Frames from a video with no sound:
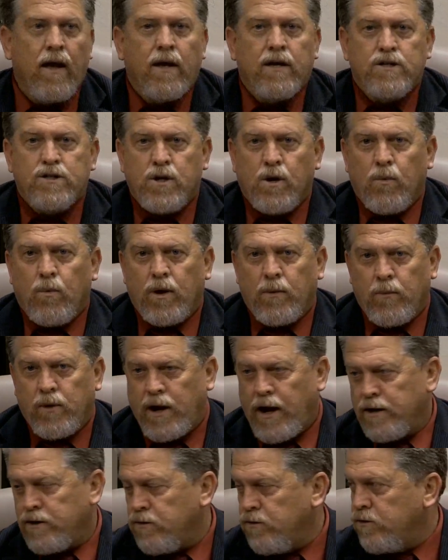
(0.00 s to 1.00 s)
So what would
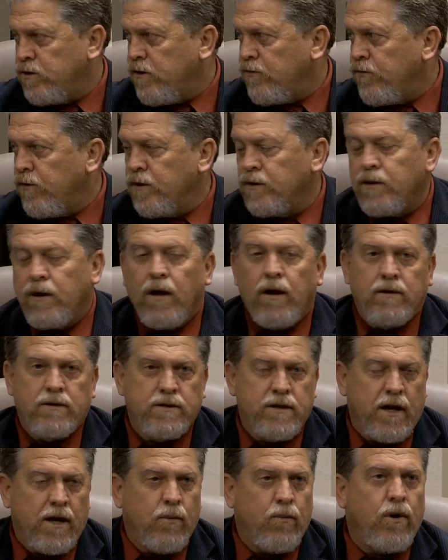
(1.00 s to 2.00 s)
I do different? On
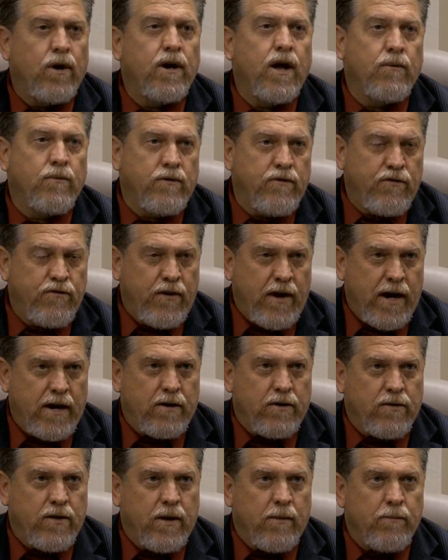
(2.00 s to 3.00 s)
day 1, I would
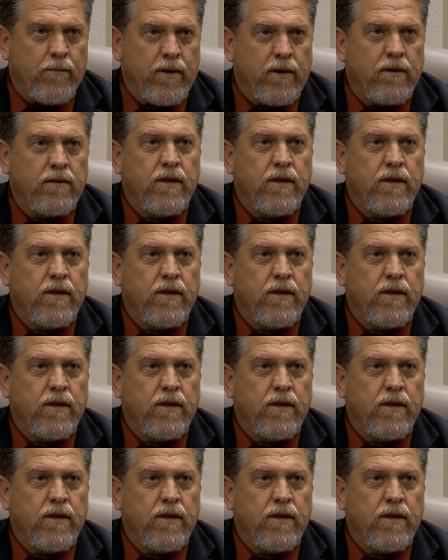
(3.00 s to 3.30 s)
fire them.